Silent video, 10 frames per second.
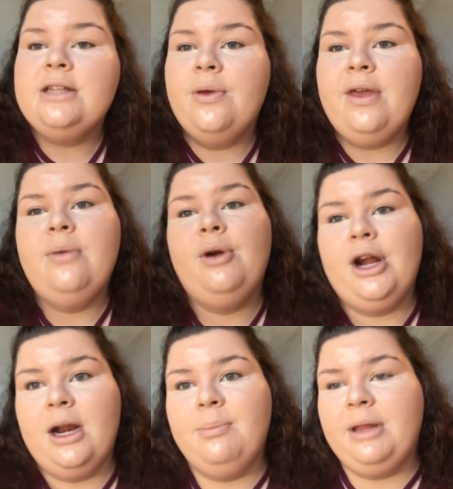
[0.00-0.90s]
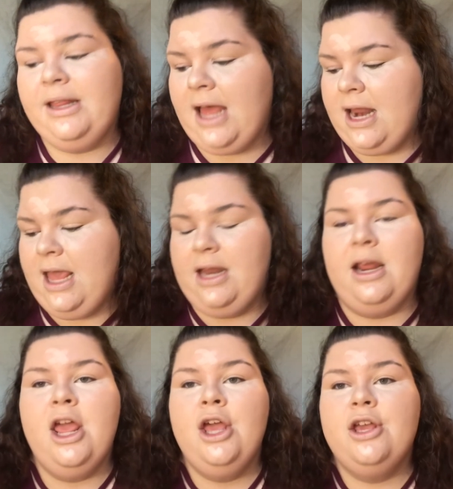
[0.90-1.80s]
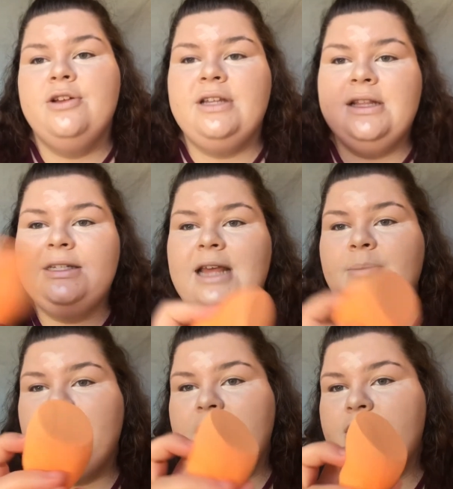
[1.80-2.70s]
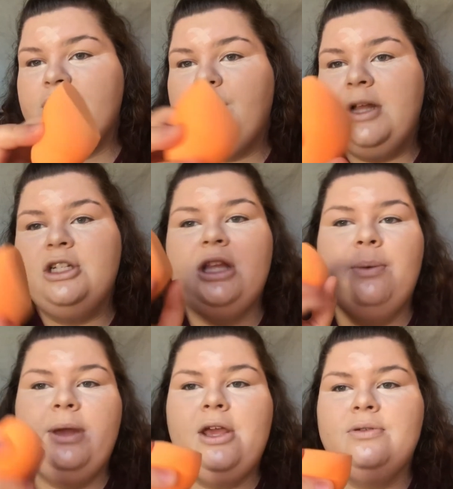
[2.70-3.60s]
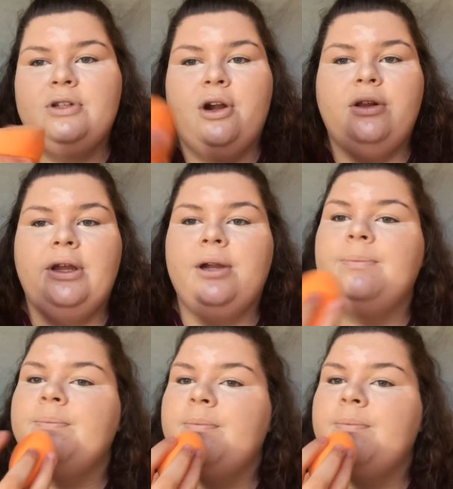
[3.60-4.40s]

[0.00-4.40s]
so then we're gonna blend that in using the same blender sponge that we used earlier.